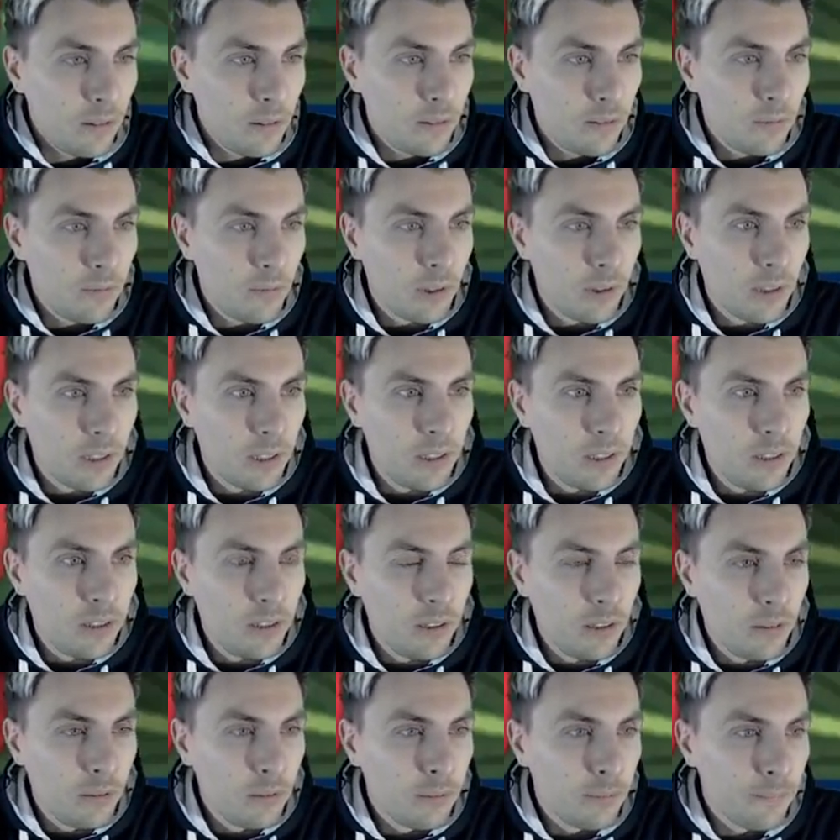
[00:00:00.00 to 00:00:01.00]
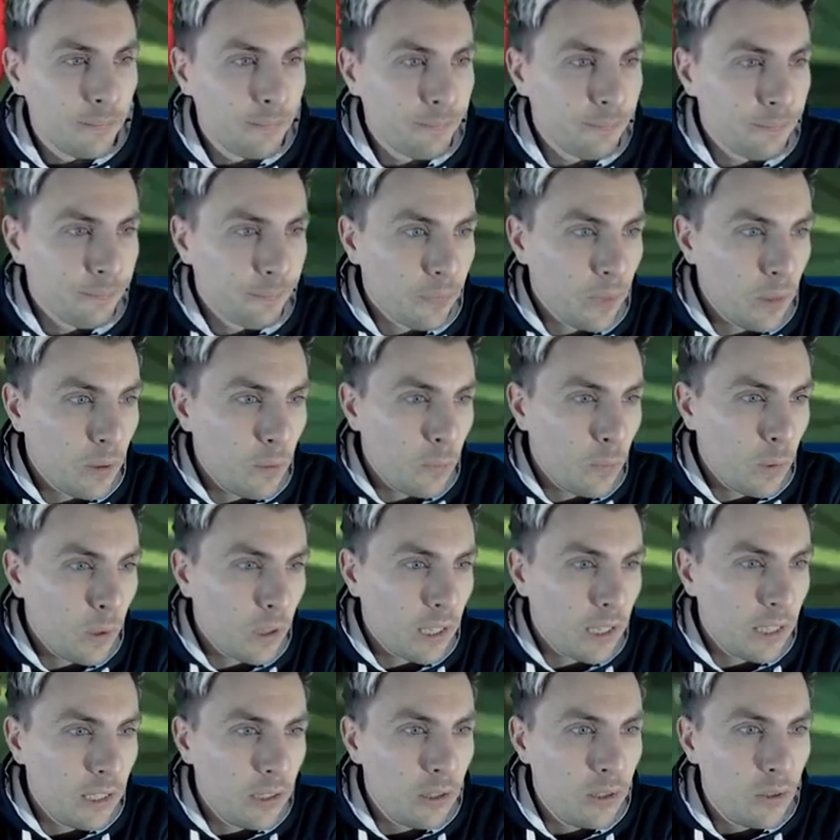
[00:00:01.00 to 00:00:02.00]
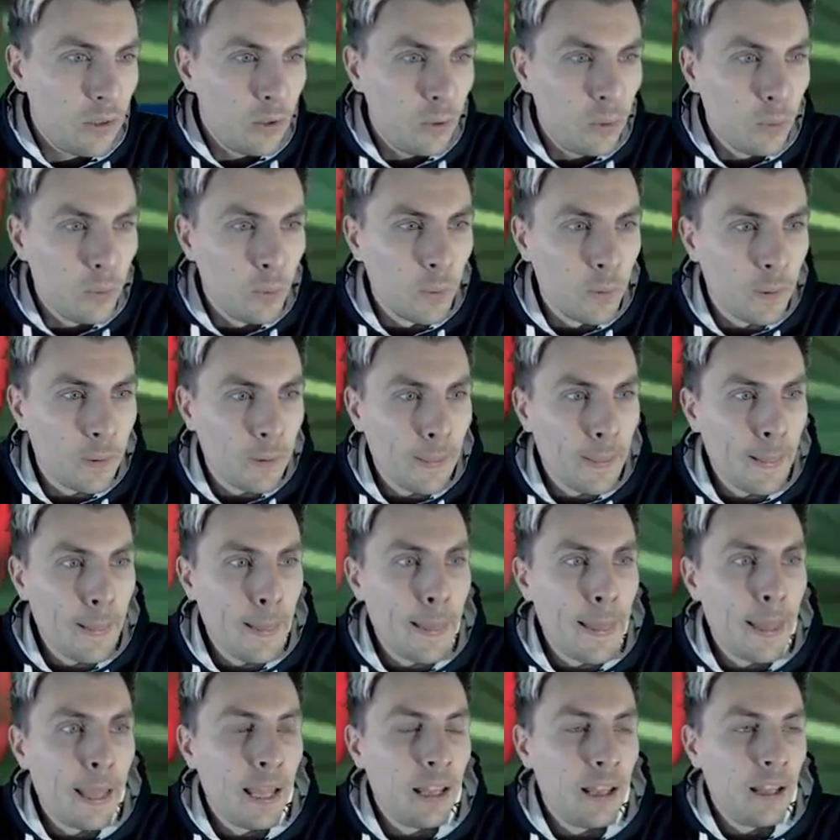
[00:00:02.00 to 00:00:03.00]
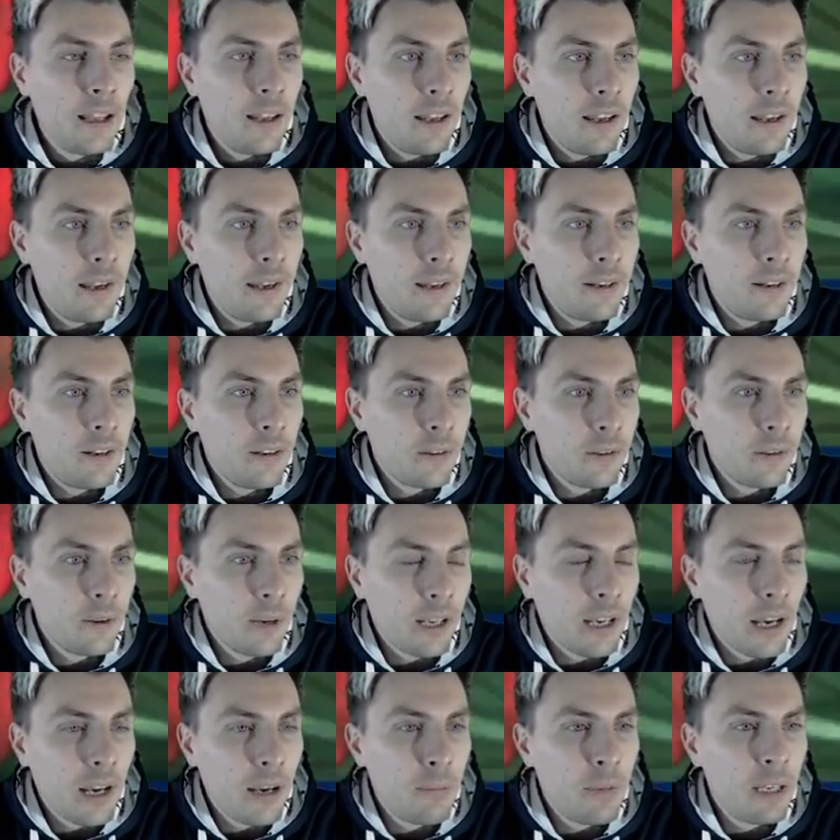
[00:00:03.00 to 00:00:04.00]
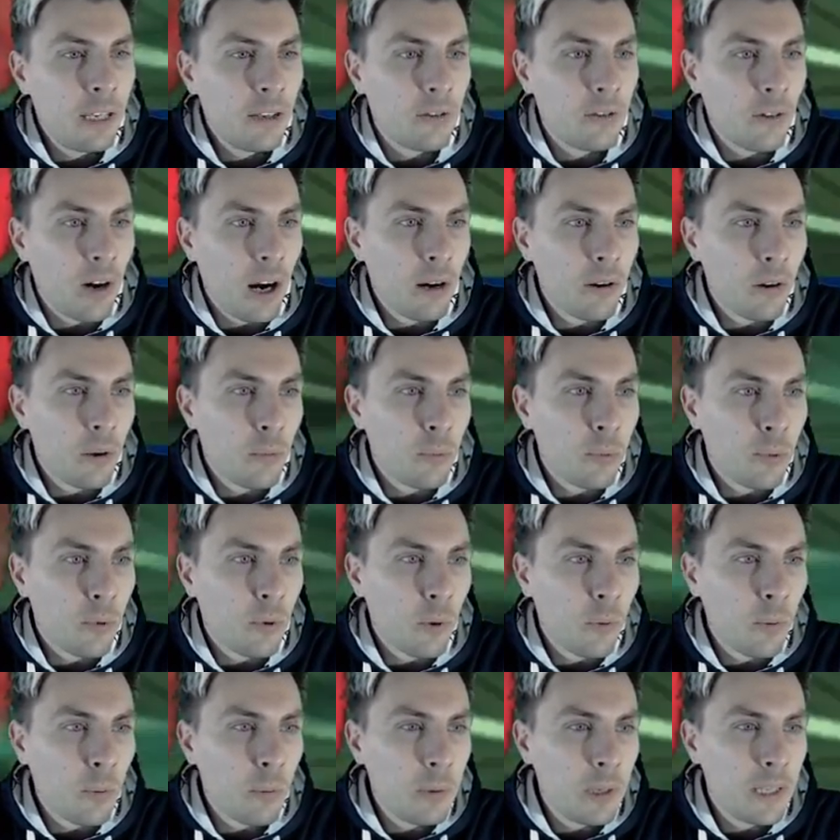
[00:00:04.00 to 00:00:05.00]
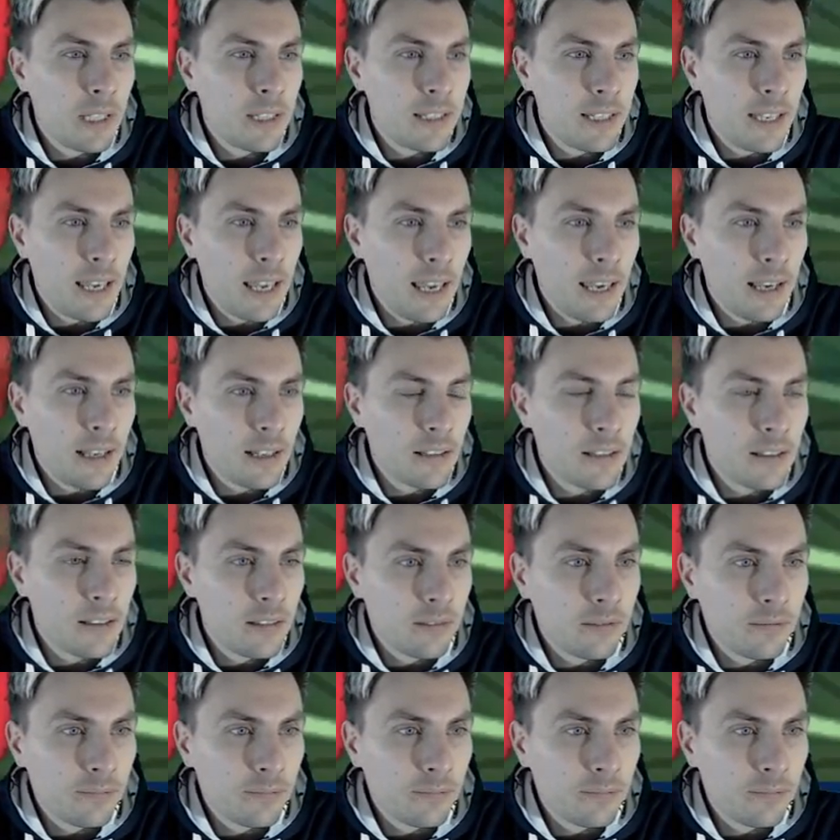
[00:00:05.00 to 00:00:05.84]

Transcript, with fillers: what can you do? What can you do? Uh, an Earthquake. I mean, Groudon probably takes